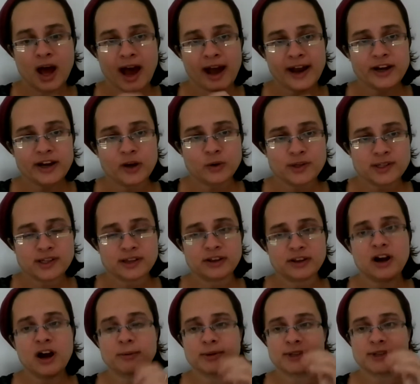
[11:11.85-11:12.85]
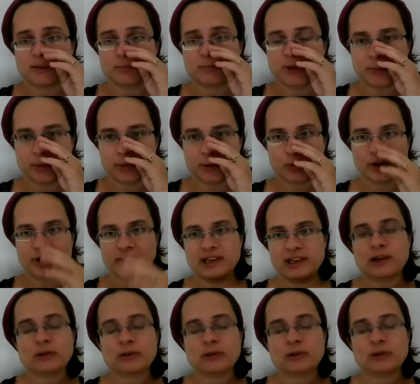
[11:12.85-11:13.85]
I noticed in the comments that people pointed
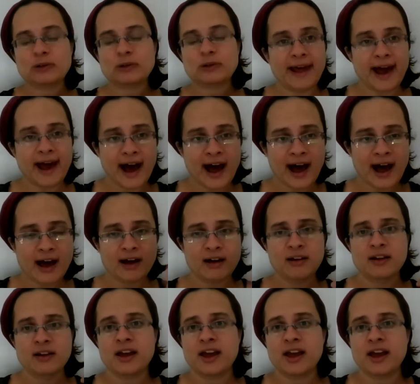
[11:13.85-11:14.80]
out that Leah